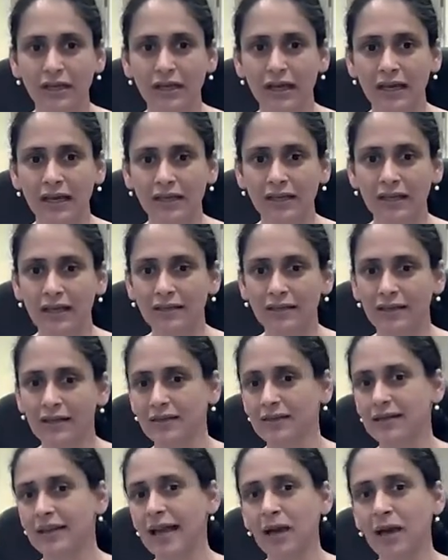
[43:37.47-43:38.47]
and that
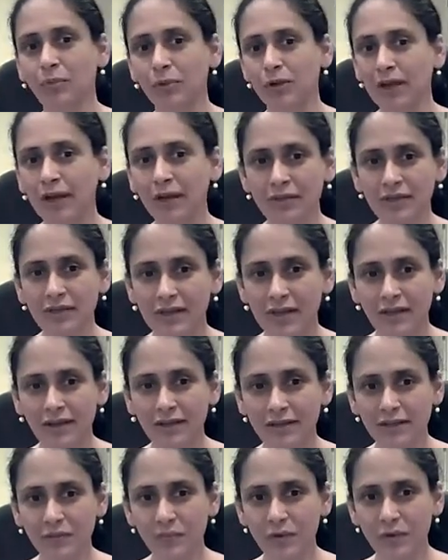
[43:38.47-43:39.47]
doesn't happen outside
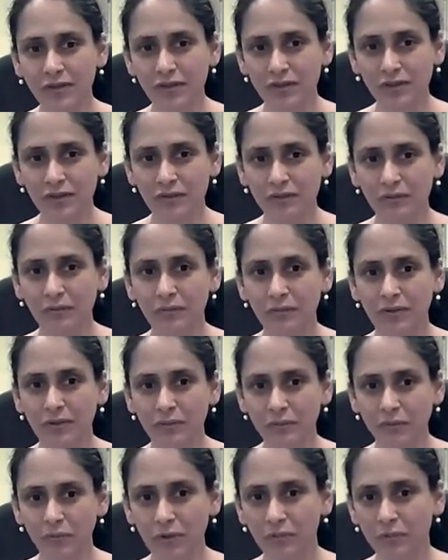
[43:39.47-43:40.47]
as much
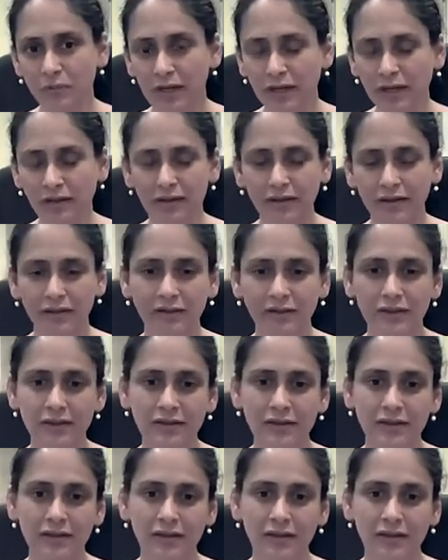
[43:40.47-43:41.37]
with mental illness.